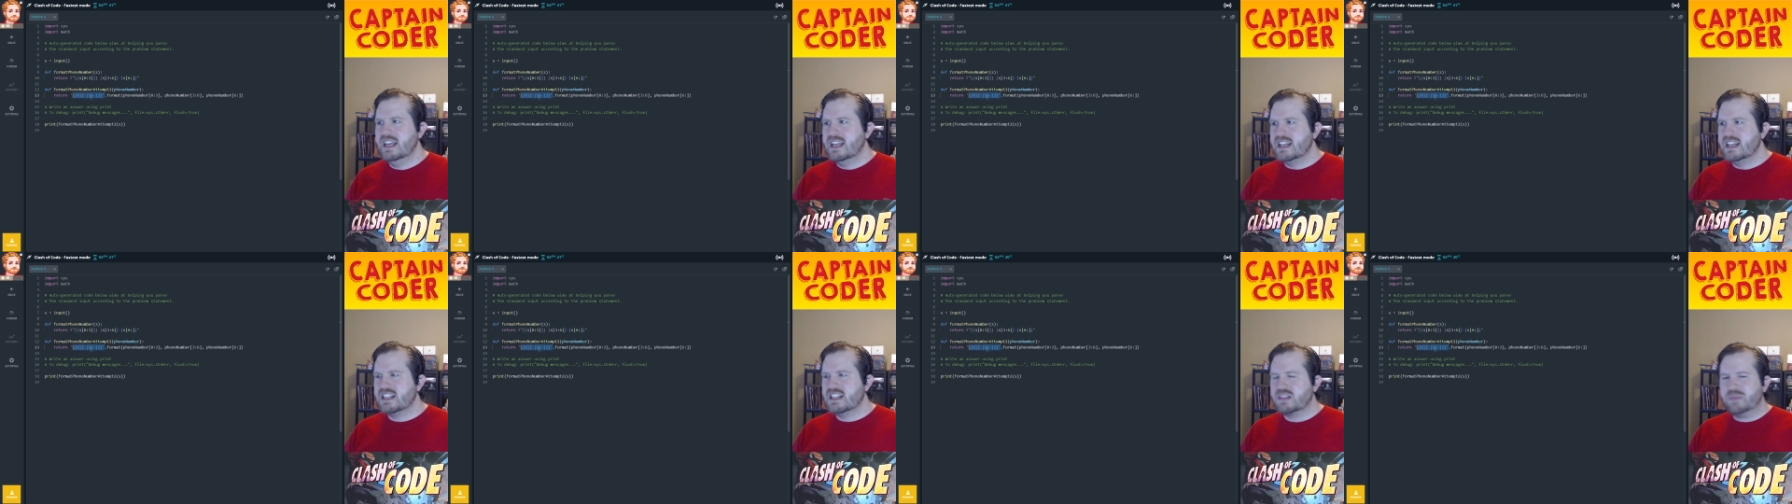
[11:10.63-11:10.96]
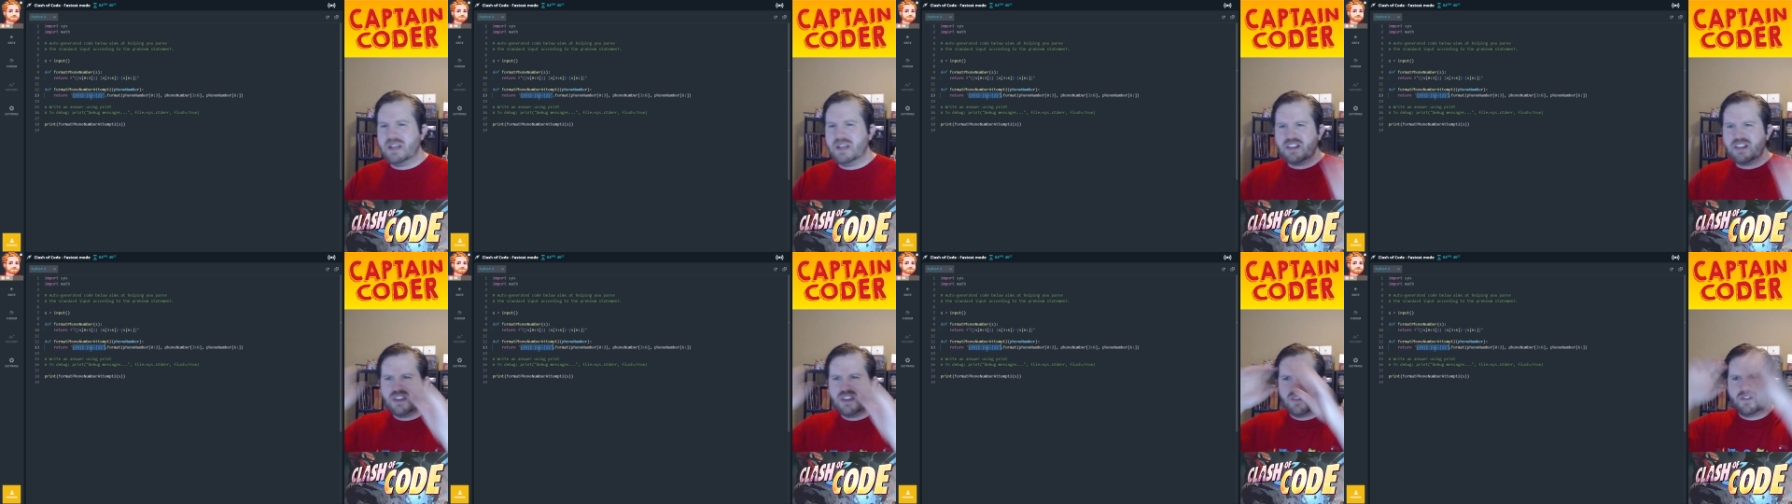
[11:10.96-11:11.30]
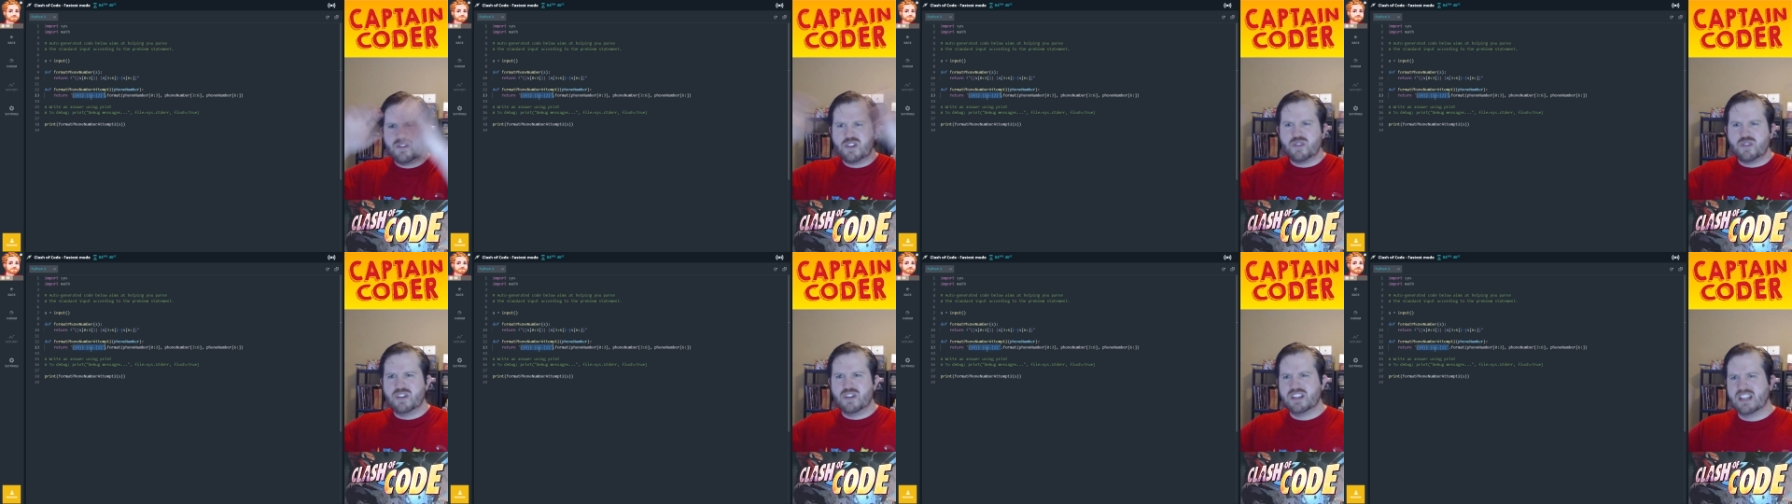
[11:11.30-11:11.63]
especially if
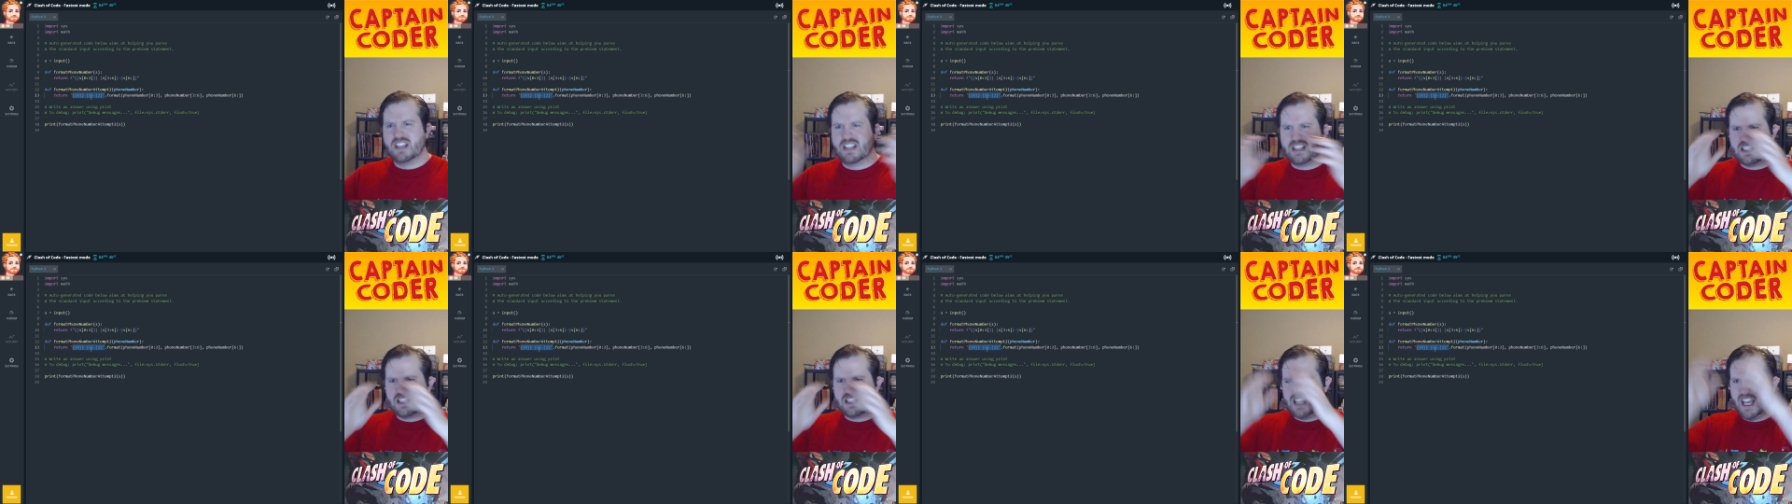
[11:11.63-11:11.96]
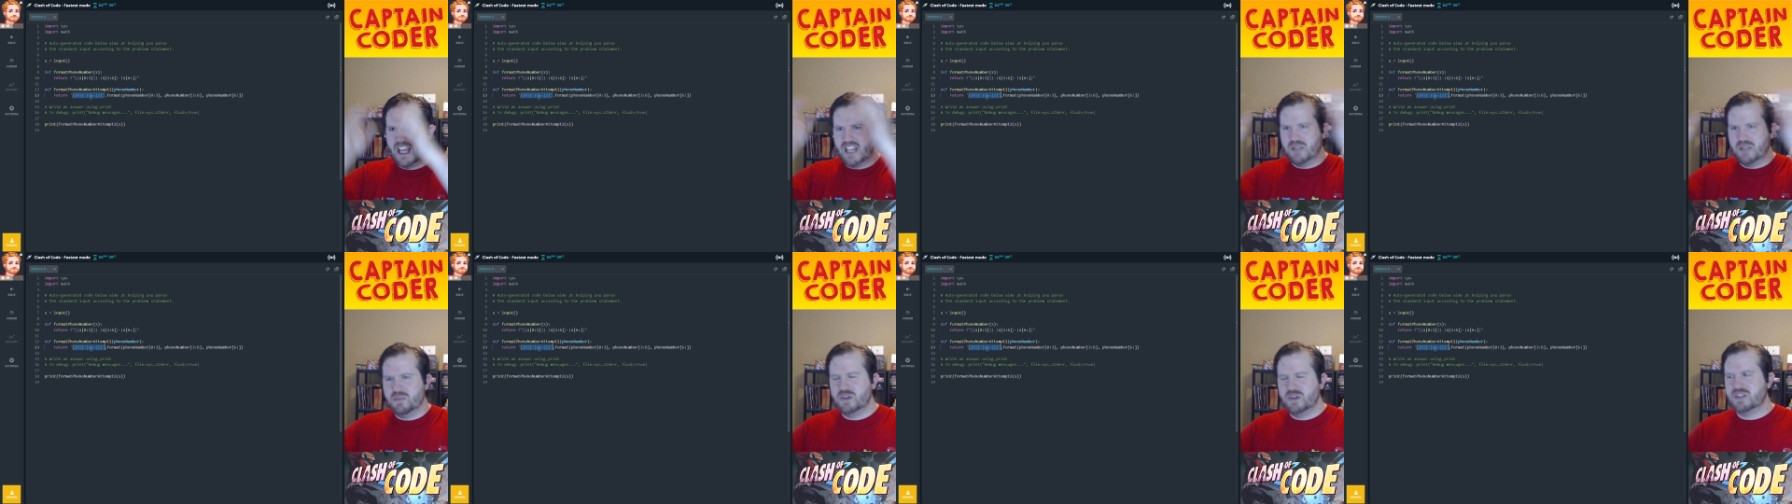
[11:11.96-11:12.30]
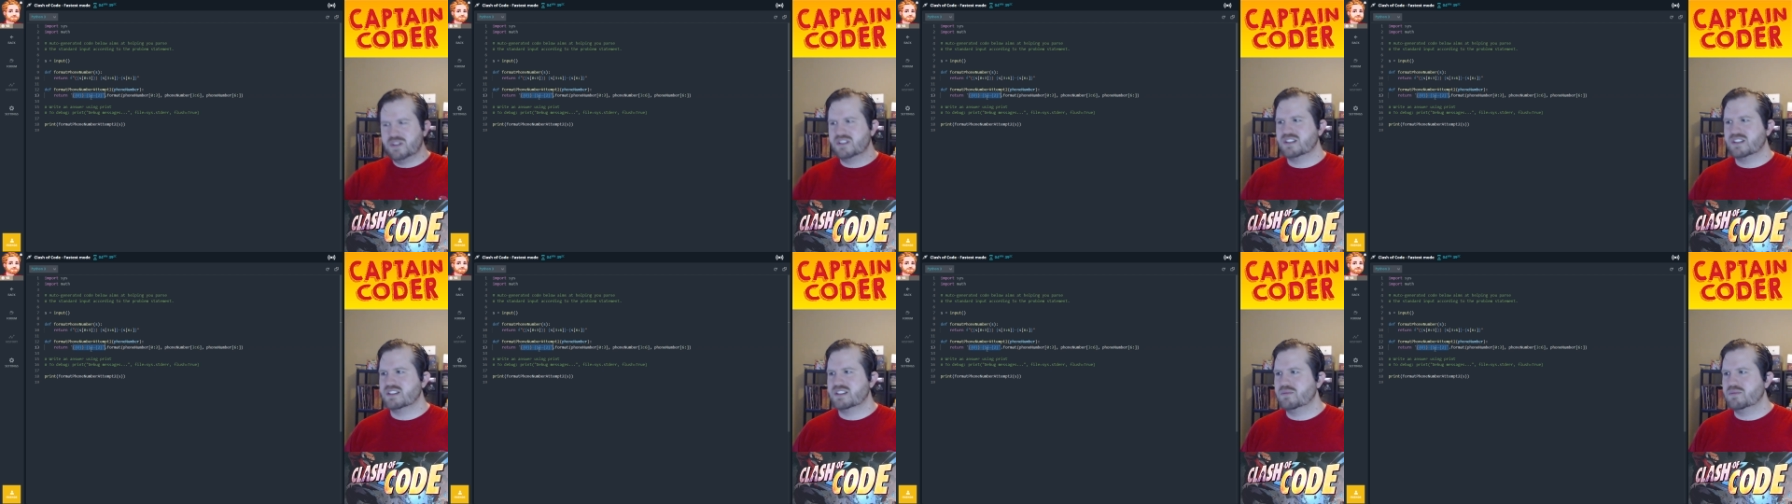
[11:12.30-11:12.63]
you're doing like a table
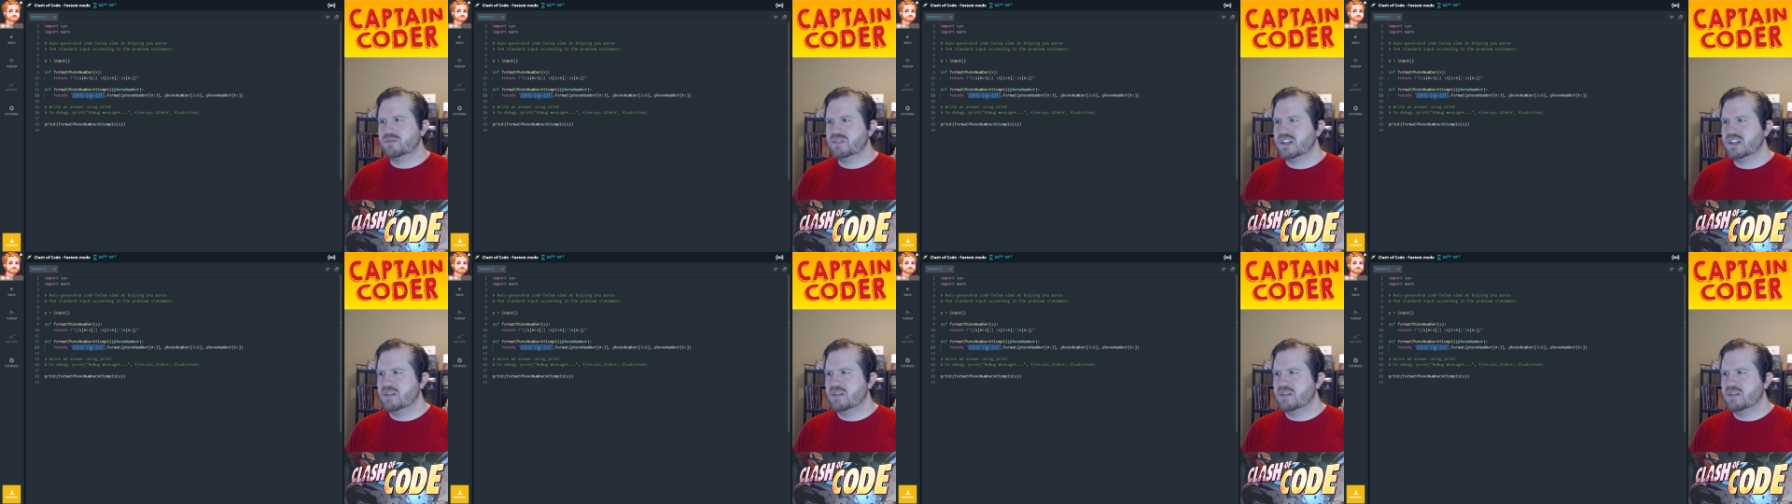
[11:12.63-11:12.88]
or something.